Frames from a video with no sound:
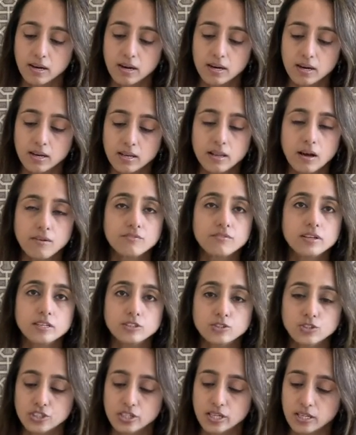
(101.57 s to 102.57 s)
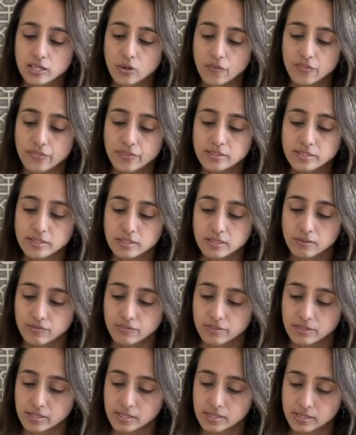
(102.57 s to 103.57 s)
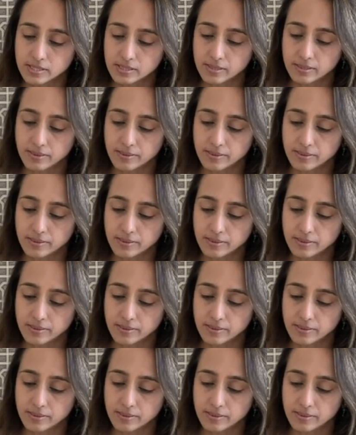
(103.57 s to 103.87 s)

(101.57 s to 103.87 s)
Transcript: a lovely sheen on the surface.